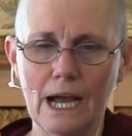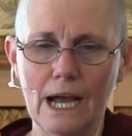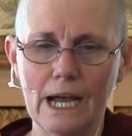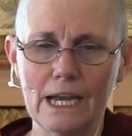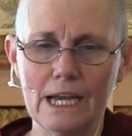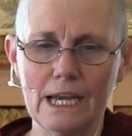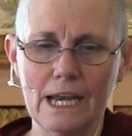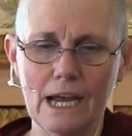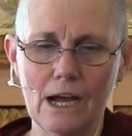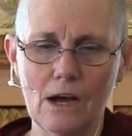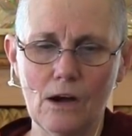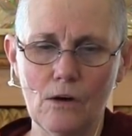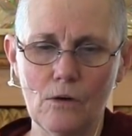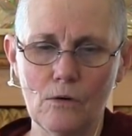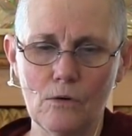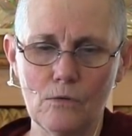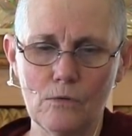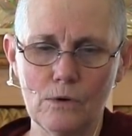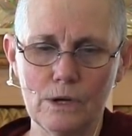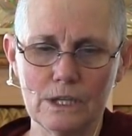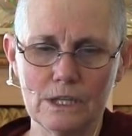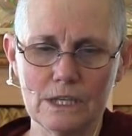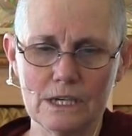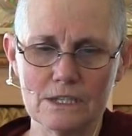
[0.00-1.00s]
I now
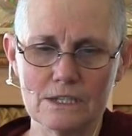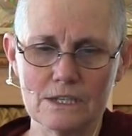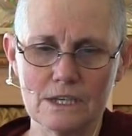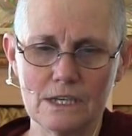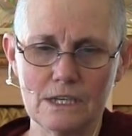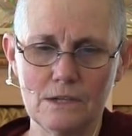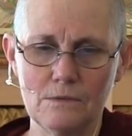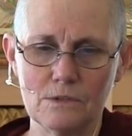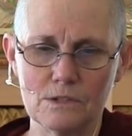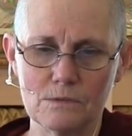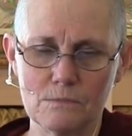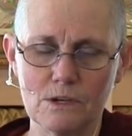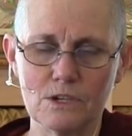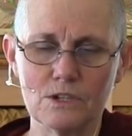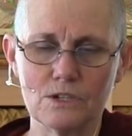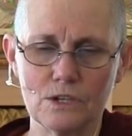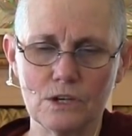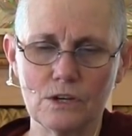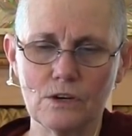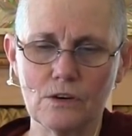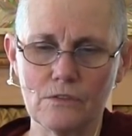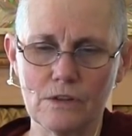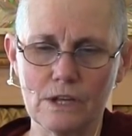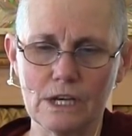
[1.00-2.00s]
realize that he was much
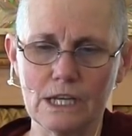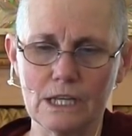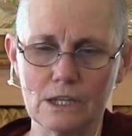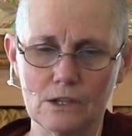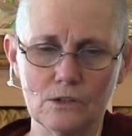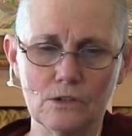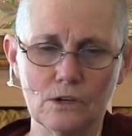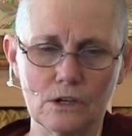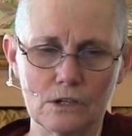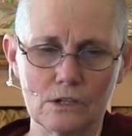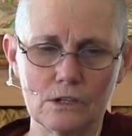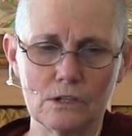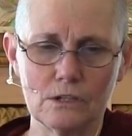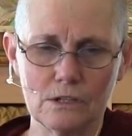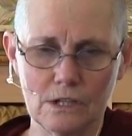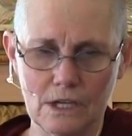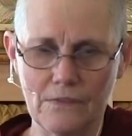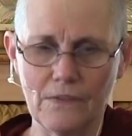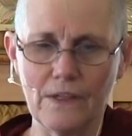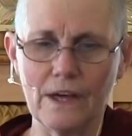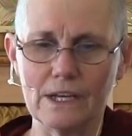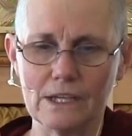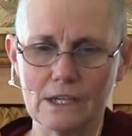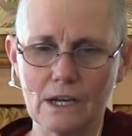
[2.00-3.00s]
younger than he looked
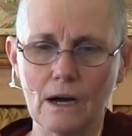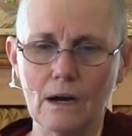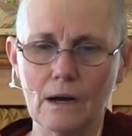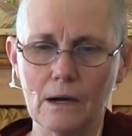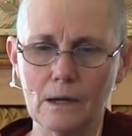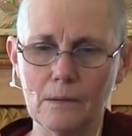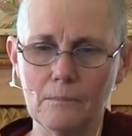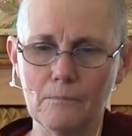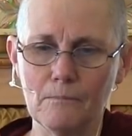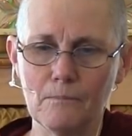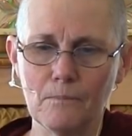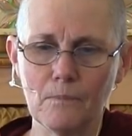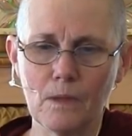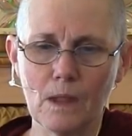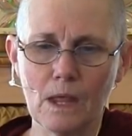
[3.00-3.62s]
at that time.